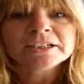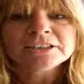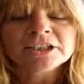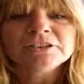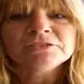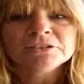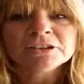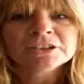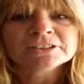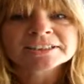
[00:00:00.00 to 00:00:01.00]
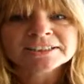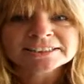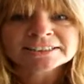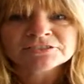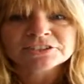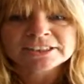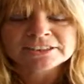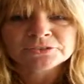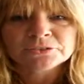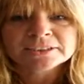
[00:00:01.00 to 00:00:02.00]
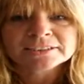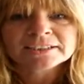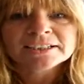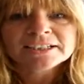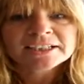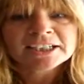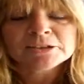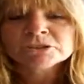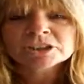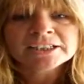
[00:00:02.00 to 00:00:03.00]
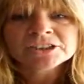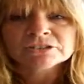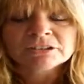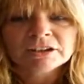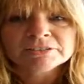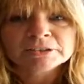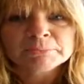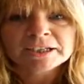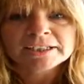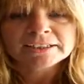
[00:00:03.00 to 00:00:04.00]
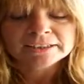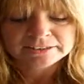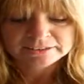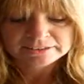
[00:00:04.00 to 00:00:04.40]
And if you learn to listen for His voice, He will change your life completely.